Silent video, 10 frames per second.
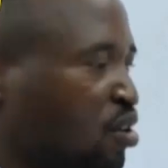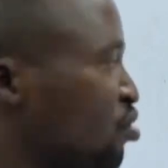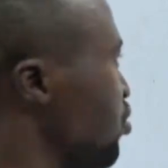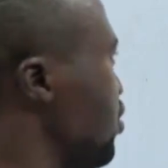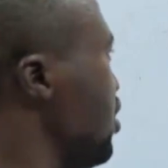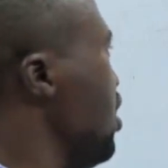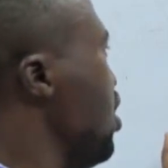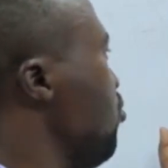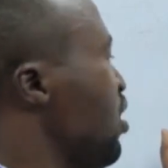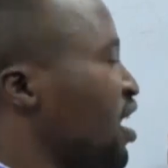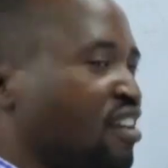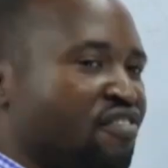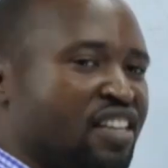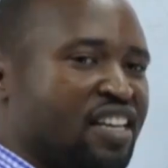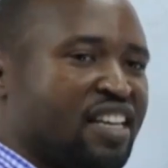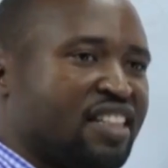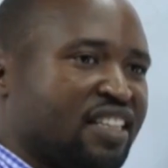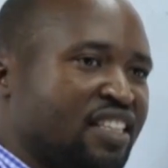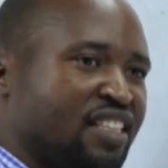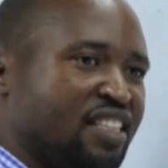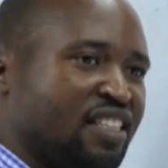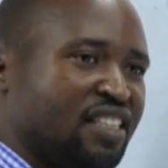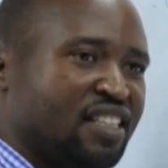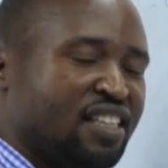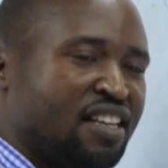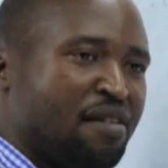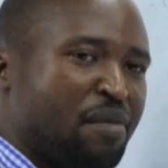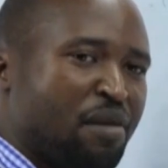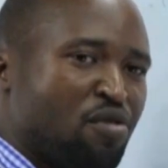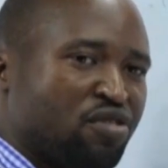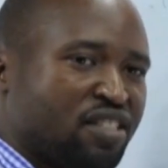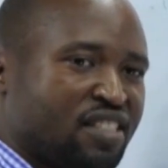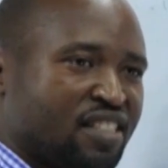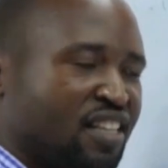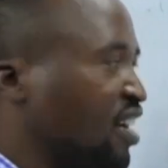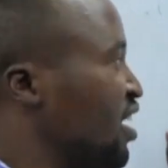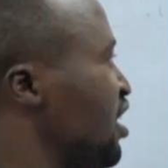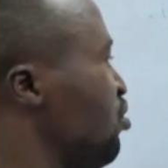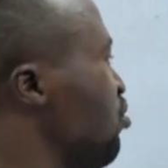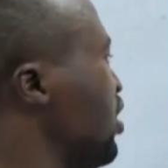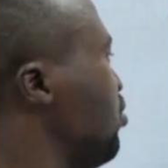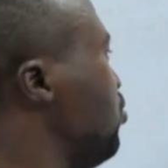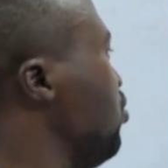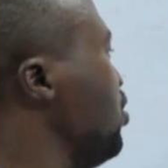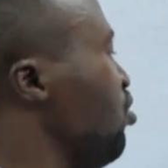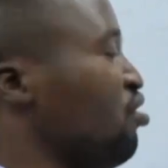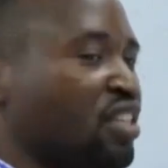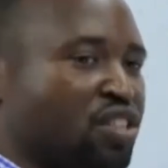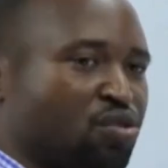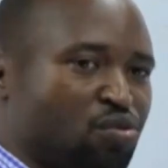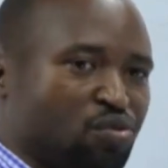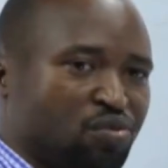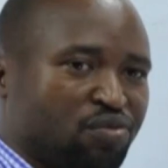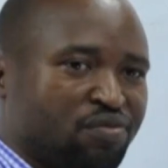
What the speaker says: Because we are having three marbles and we want to choose only two.